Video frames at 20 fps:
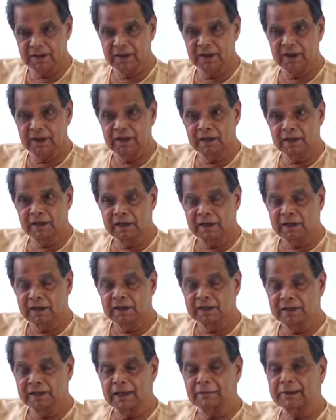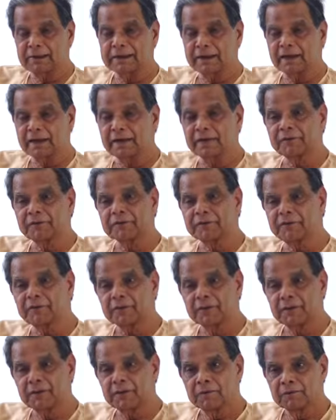Yeah. Yeah, but then
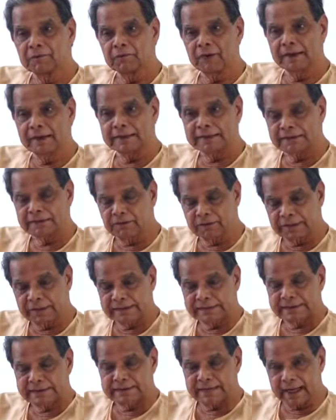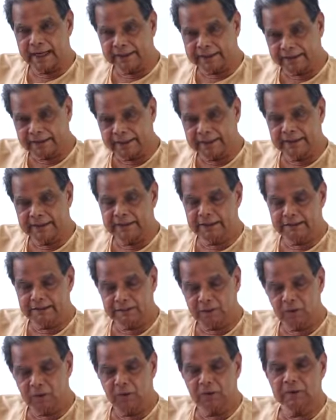once that thing is
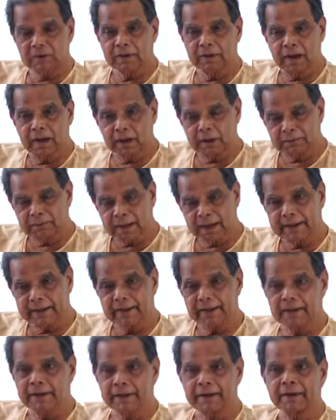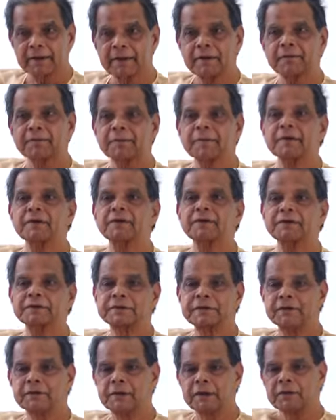removed, automatically. You
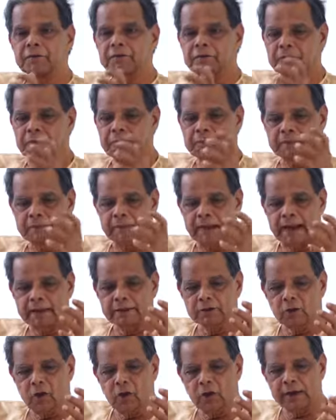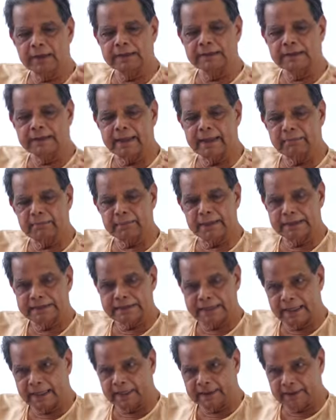see, as long as they are
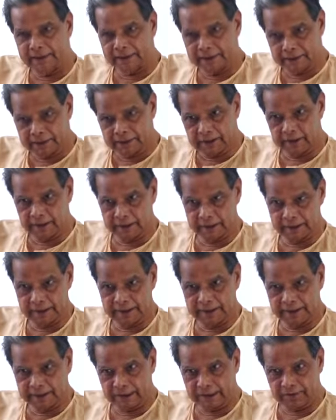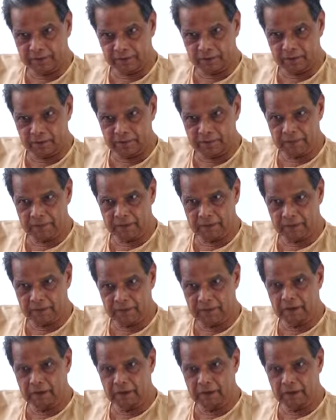present here in that form,